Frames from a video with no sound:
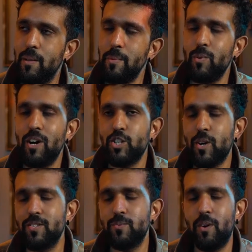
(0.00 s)
I mean, what
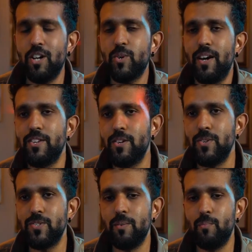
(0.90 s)
I try and do
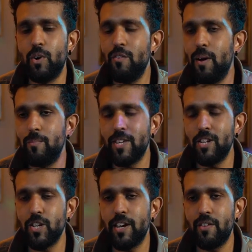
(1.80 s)
is wherever I'm
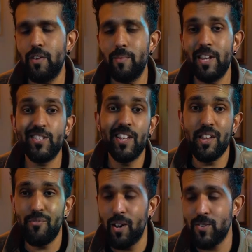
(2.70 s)
DJing, if I'm in
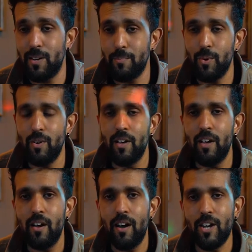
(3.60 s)
Italy, for example,
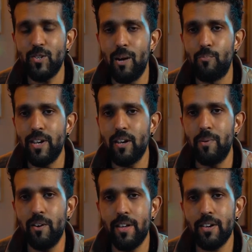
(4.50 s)
I try and bring a
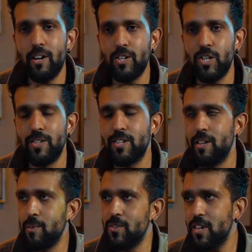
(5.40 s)
bit of that culture into the
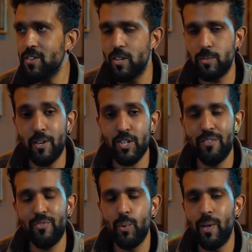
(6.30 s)
music. So especially
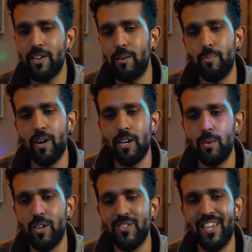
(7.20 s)
for the welcome party, you
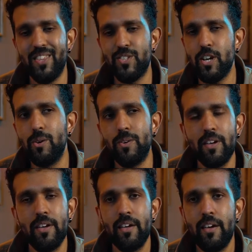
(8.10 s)
want to set the tone
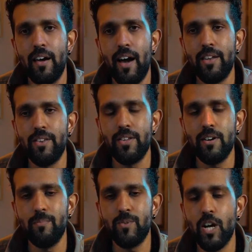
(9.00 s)

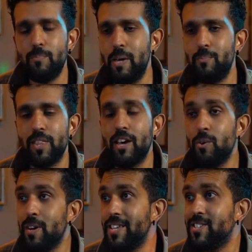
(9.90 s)
and show people that
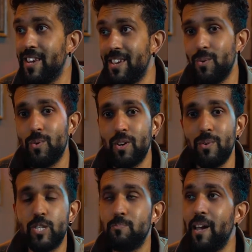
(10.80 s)
you're in Italy or you're
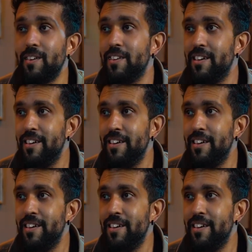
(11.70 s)
in Spain,